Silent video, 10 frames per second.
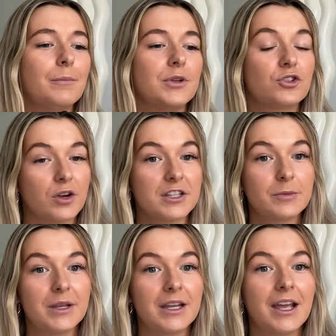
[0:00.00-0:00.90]
But
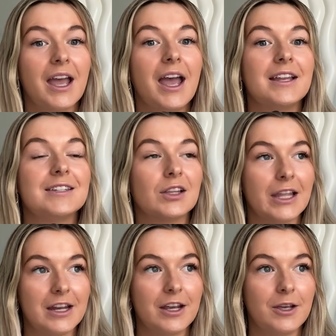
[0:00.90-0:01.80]
trust me,
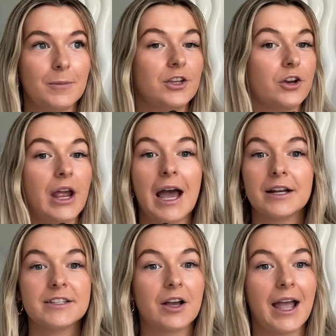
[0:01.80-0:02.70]
delete it, out
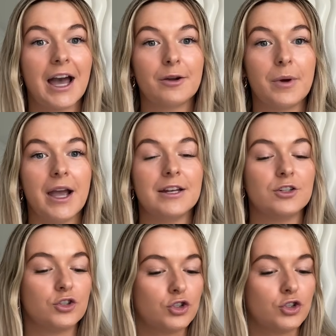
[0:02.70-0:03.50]
of sight, out of mind.